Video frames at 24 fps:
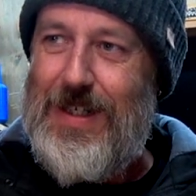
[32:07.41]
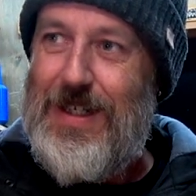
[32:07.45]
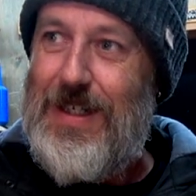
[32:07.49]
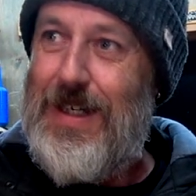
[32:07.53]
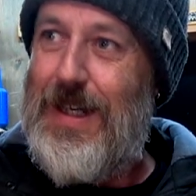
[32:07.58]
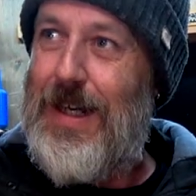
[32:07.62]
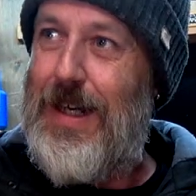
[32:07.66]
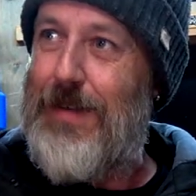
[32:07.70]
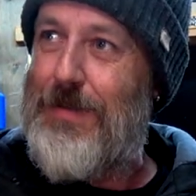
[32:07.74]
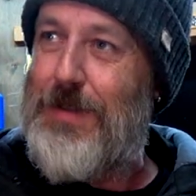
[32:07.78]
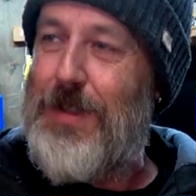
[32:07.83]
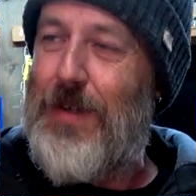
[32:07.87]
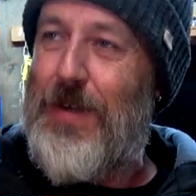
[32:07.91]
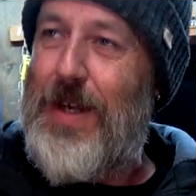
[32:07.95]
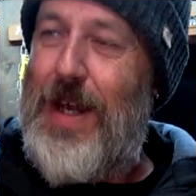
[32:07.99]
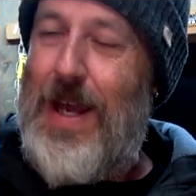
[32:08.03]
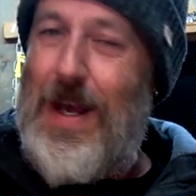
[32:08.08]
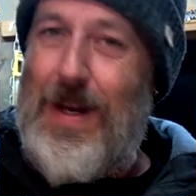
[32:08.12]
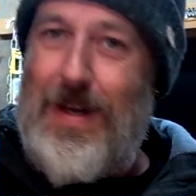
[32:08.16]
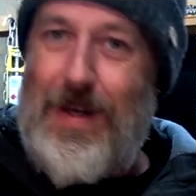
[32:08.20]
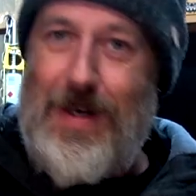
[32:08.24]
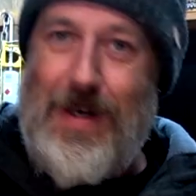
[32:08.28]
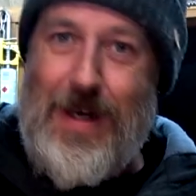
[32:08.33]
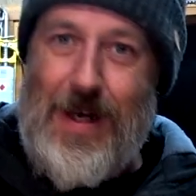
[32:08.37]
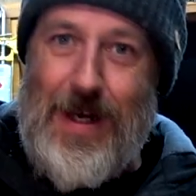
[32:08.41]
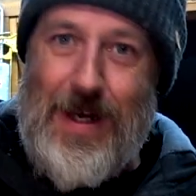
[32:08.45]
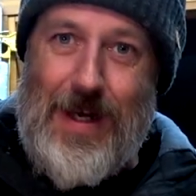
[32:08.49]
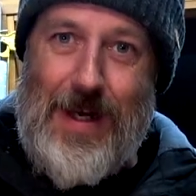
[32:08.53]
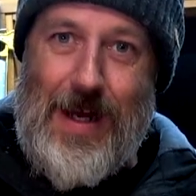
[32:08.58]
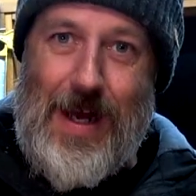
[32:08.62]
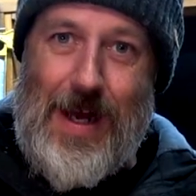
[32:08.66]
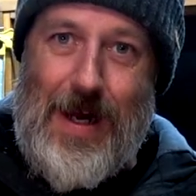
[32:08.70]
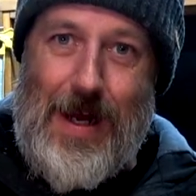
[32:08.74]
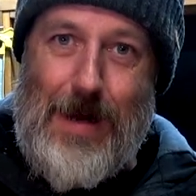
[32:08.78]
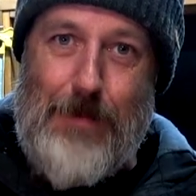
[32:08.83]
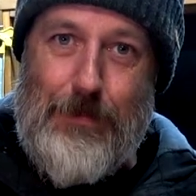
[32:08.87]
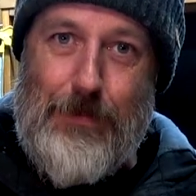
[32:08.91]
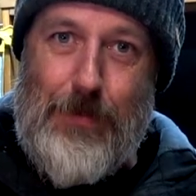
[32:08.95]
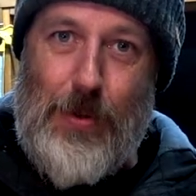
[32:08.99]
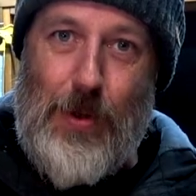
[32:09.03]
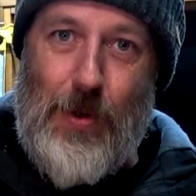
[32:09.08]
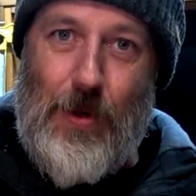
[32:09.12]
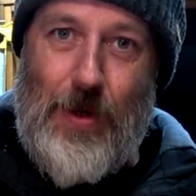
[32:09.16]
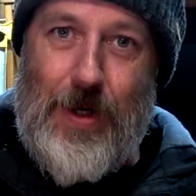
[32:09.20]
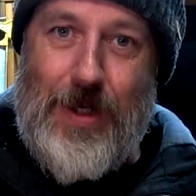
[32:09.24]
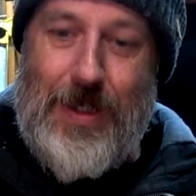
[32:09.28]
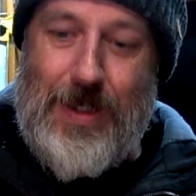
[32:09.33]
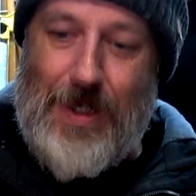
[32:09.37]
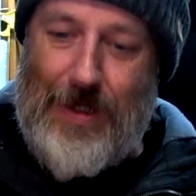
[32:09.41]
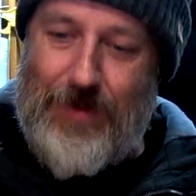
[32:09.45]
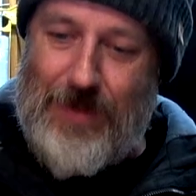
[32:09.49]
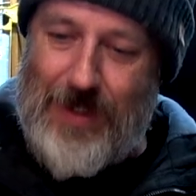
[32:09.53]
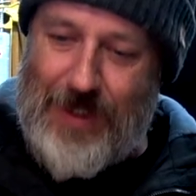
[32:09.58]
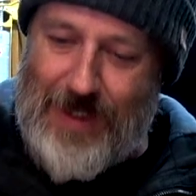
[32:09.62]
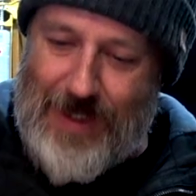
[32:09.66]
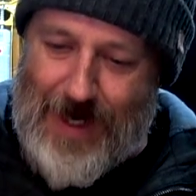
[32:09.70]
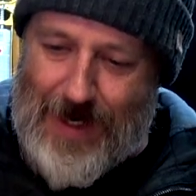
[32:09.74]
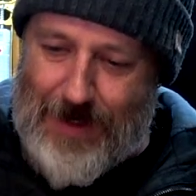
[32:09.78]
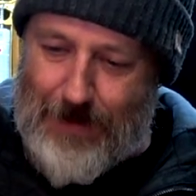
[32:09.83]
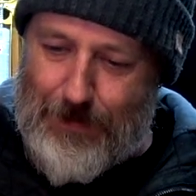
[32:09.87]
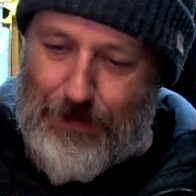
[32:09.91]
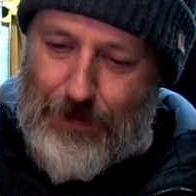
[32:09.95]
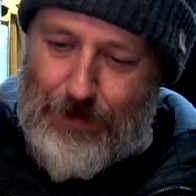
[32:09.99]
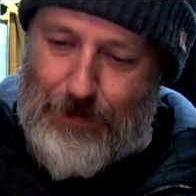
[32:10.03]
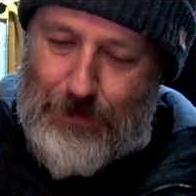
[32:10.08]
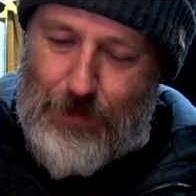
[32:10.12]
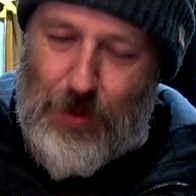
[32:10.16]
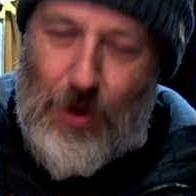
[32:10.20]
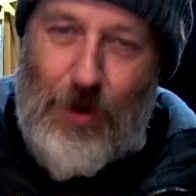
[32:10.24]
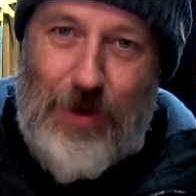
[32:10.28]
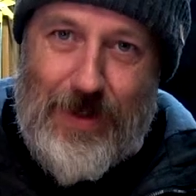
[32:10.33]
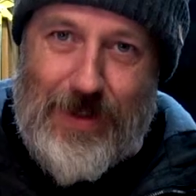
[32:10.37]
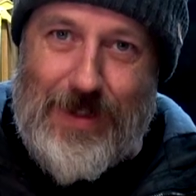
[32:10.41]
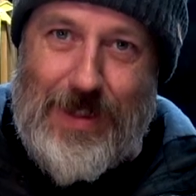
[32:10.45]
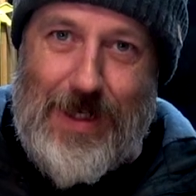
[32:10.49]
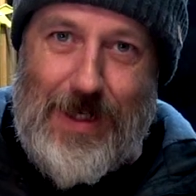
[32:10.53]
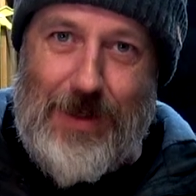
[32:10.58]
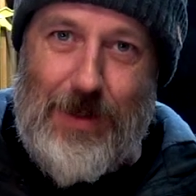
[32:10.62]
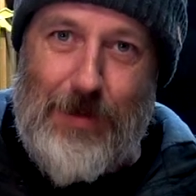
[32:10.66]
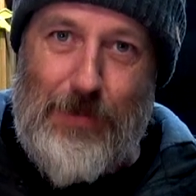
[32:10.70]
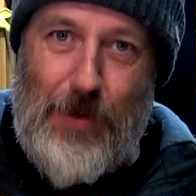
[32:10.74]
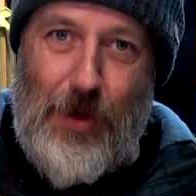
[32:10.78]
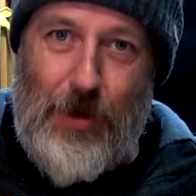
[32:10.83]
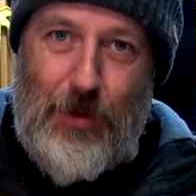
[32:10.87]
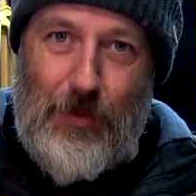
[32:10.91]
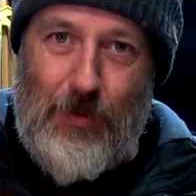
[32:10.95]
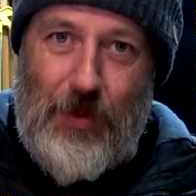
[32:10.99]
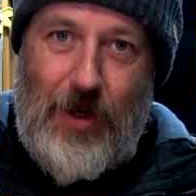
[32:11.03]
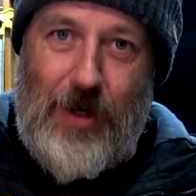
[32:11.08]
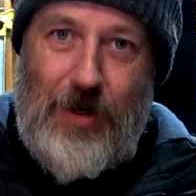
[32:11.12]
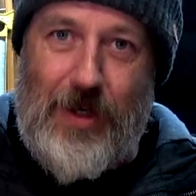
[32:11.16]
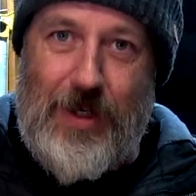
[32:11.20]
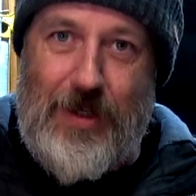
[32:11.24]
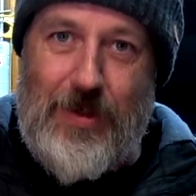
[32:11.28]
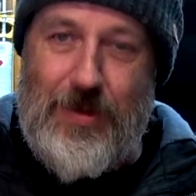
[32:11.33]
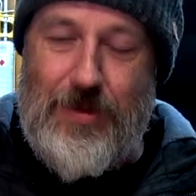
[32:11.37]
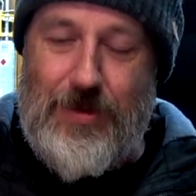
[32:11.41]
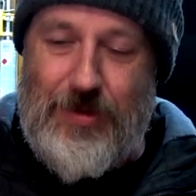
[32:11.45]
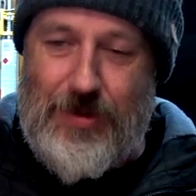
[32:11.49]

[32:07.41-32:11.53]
So he had an up point, and then he had a point down the bottom where he could